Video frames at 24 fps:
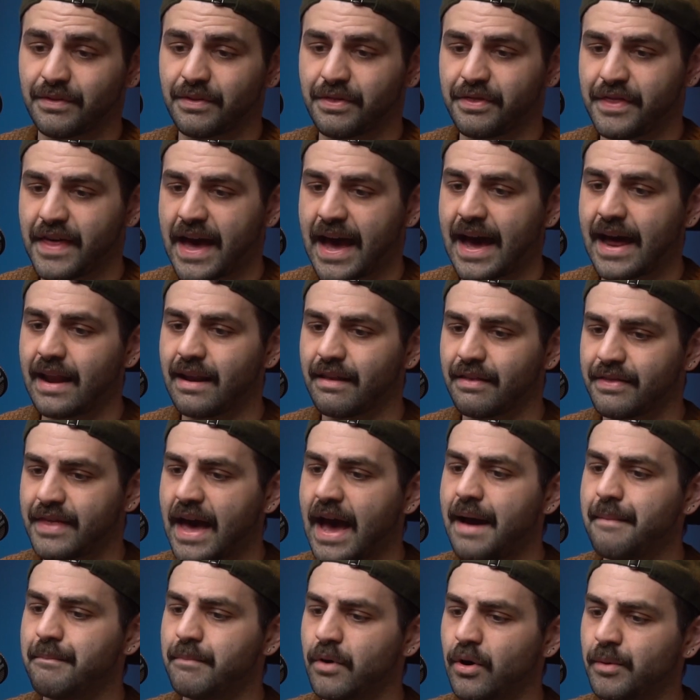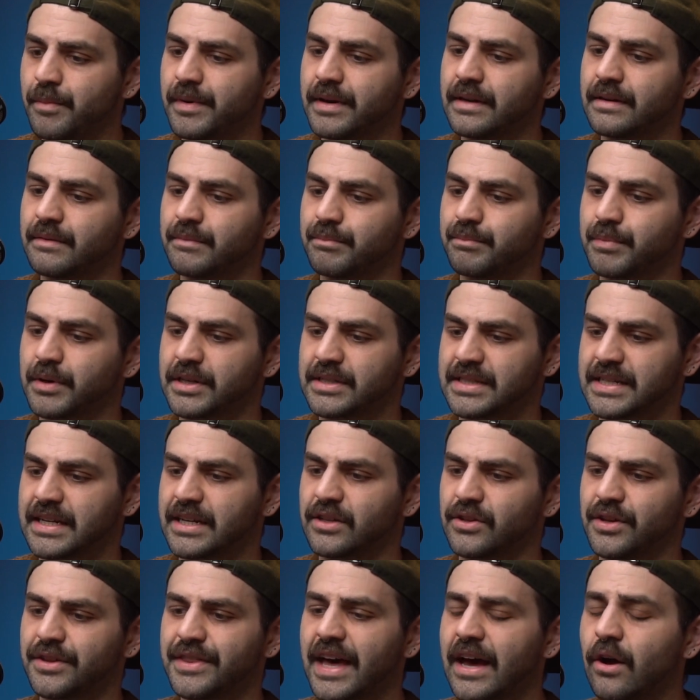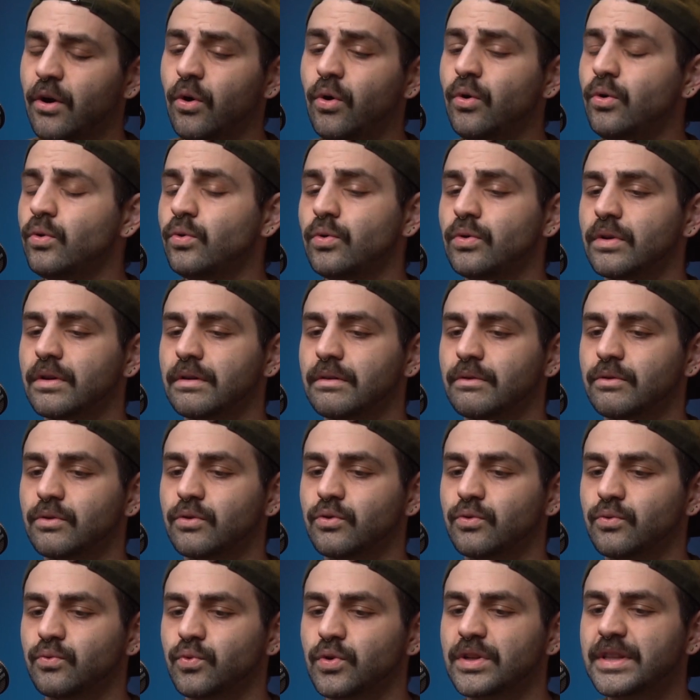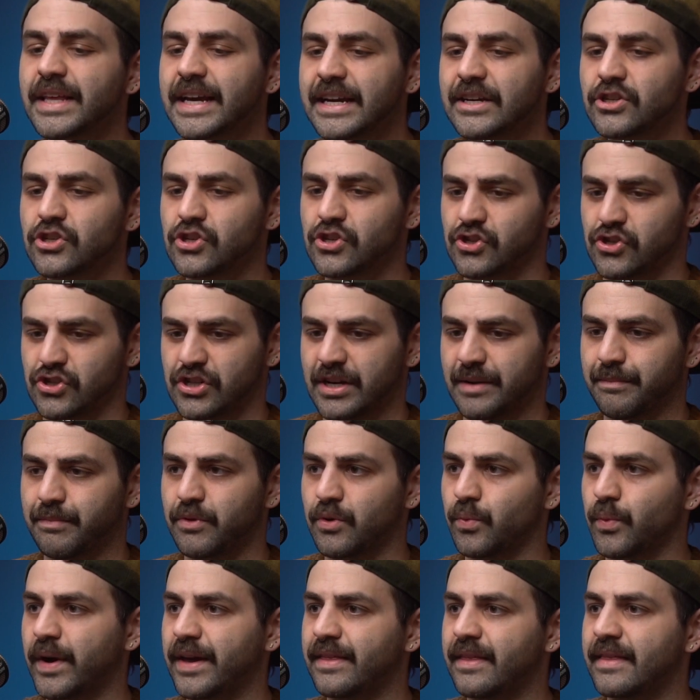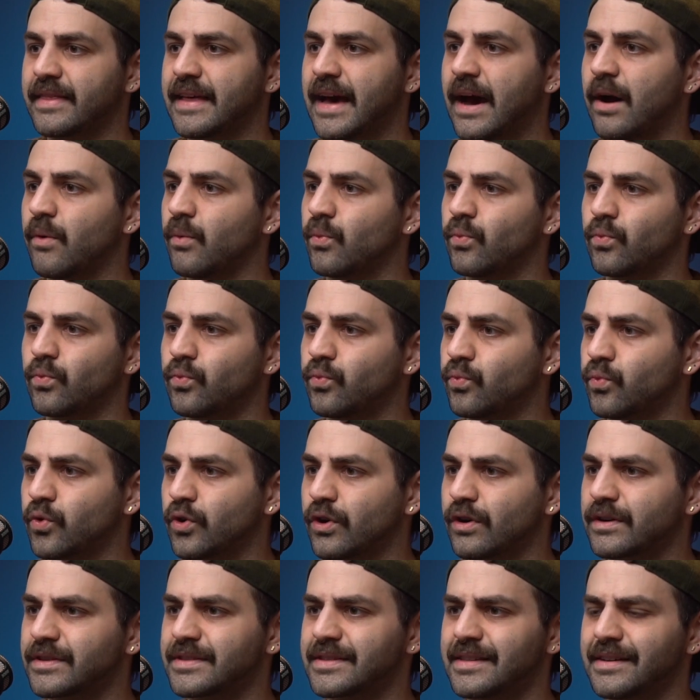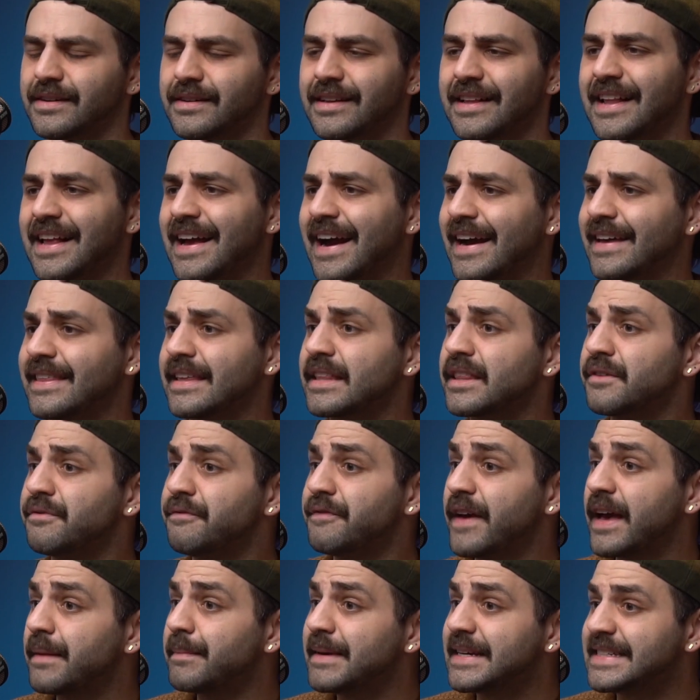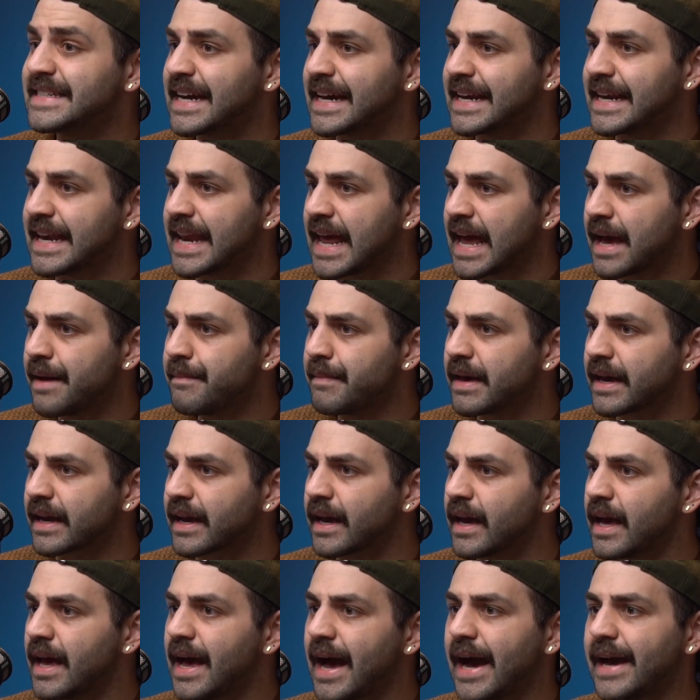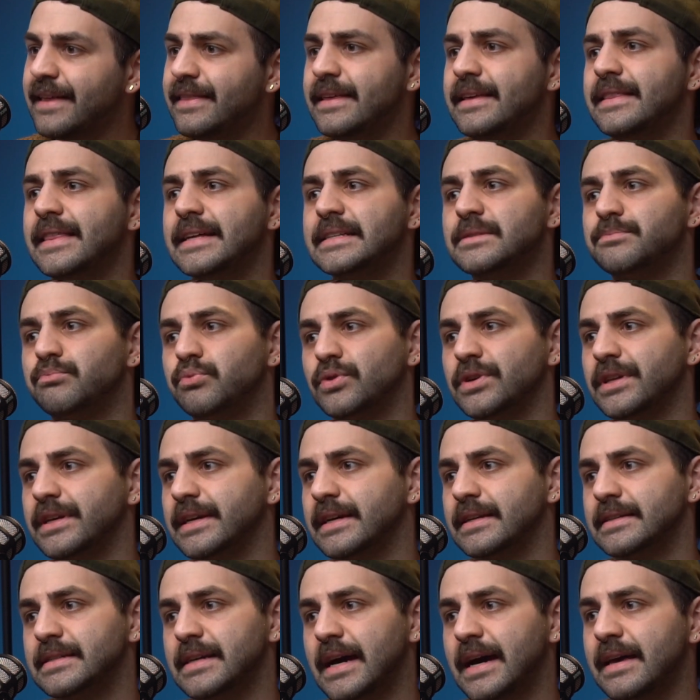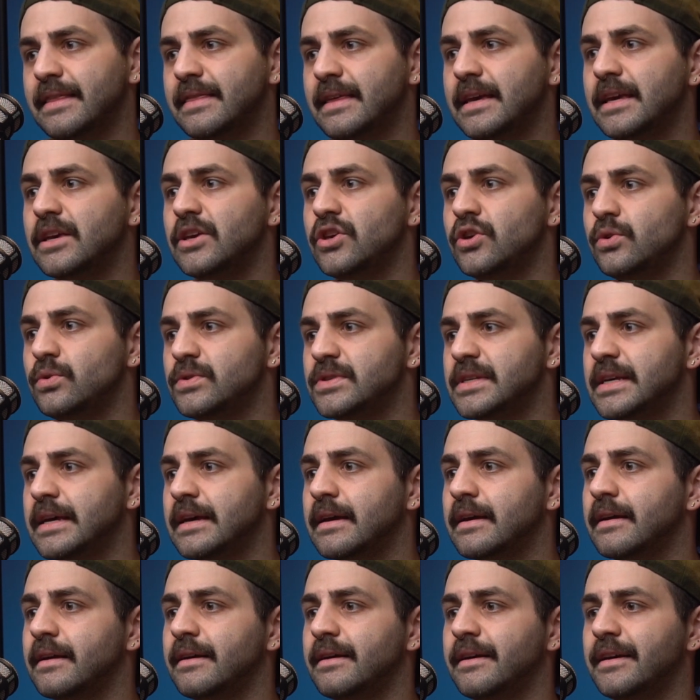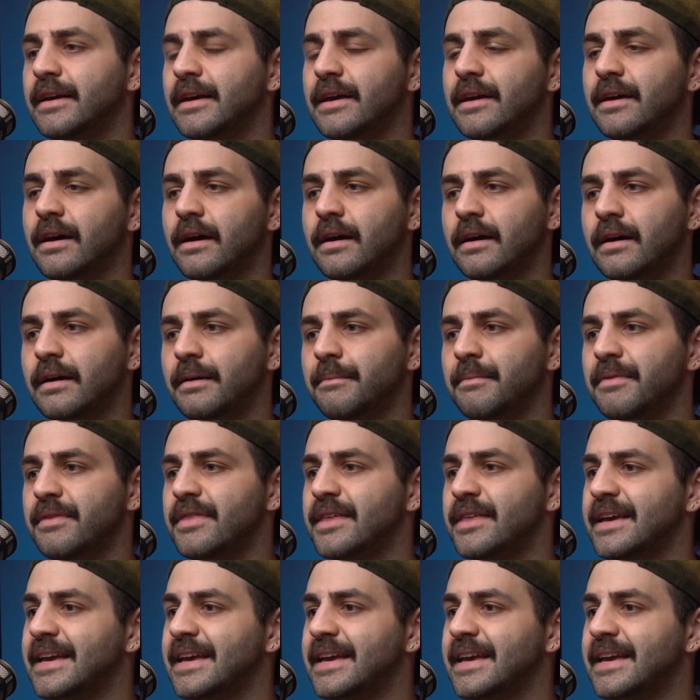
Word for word: that that moment particularly that whole relationship the way that that works the i think the family dynamic i think that's brilliant mm-hmm. i think using um, that, the